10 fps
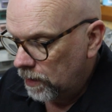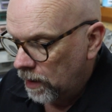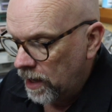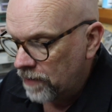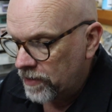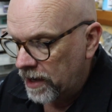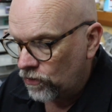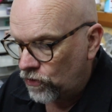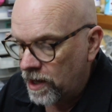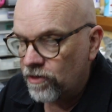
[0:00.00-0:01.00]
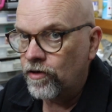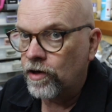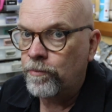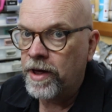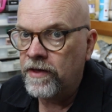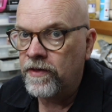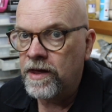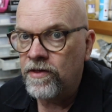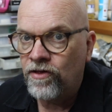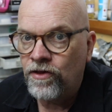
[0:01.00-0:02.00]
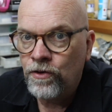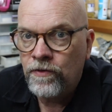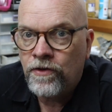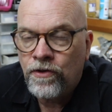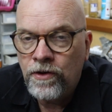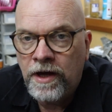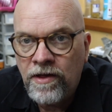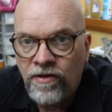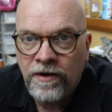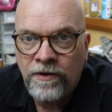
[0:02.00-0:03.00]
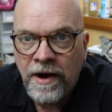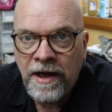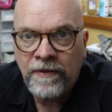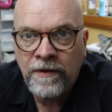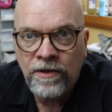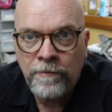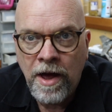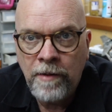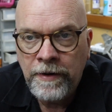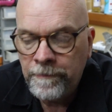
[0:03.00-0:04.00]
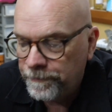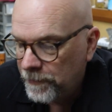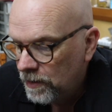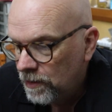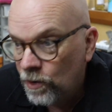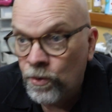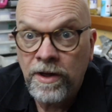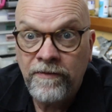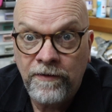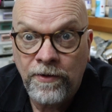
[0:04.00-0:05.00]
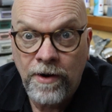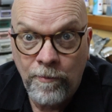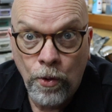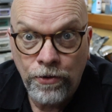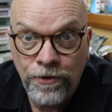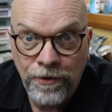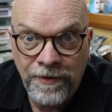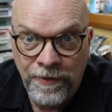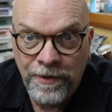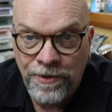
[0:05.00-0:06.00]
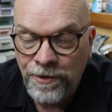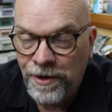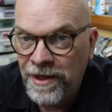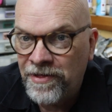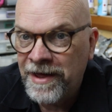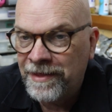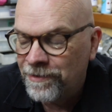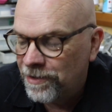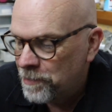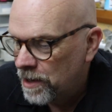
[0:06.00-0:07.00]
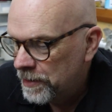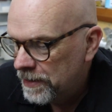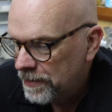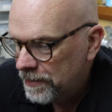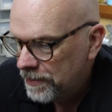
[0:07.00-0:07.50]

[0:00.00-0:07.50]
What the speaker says: I haven't had a chance to compare these to the two kits that are out there at the moment, or even if there are more than two kits out there at the moment.